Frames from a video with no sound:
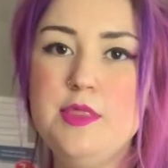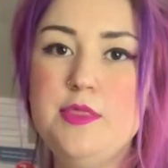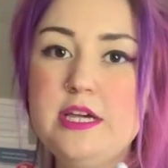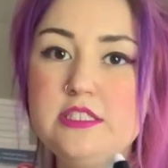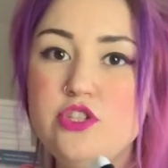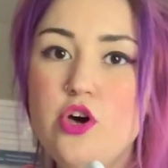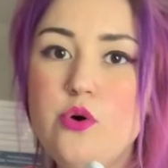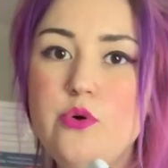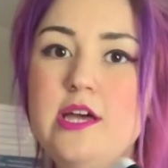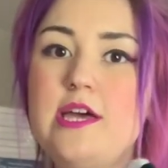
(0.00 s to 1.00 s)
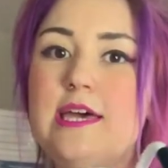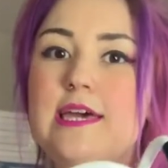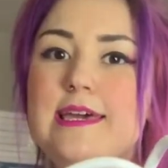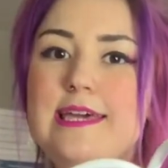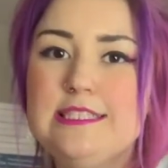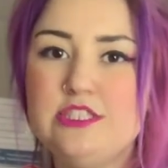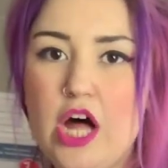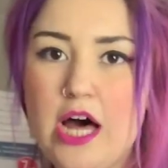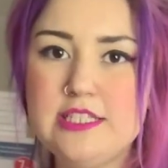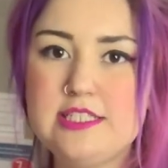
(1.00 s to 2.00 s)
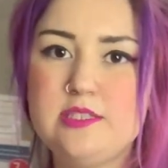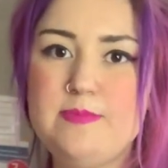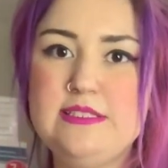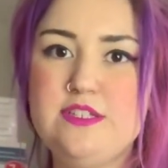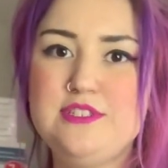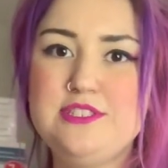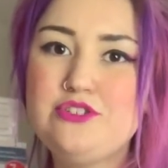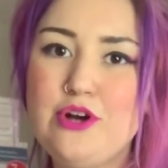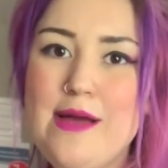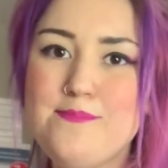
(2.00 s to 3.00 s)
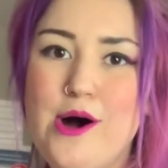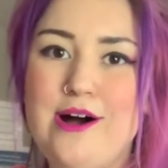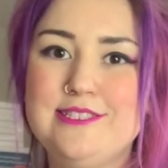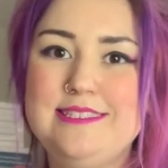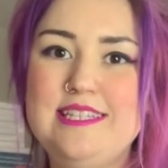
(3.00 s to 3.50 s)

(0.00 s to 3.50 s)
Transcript: This though is not as expensive as the tripods.